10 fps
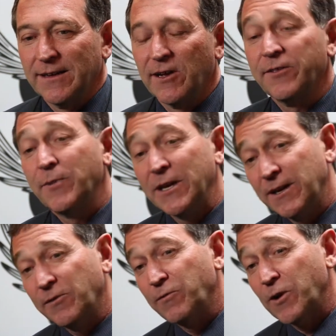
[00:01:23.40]
At the
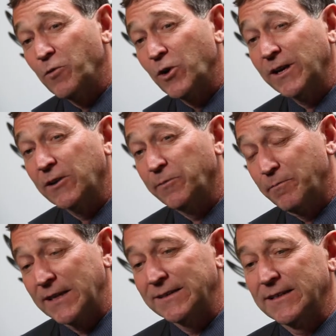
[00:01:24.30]
beginning, we were working
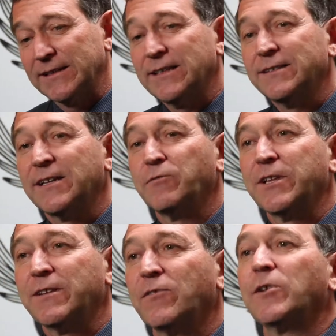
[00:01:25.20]
on bacteria, then
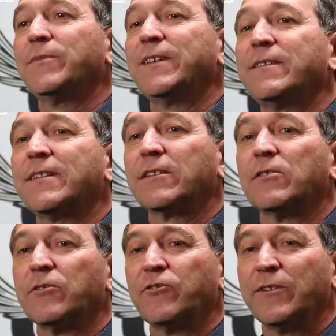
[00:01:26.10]
we developed this
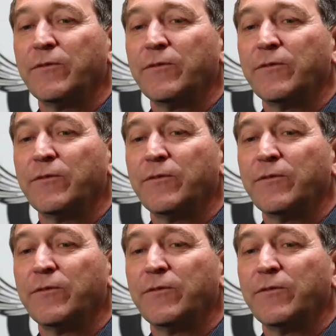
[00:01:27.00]
technology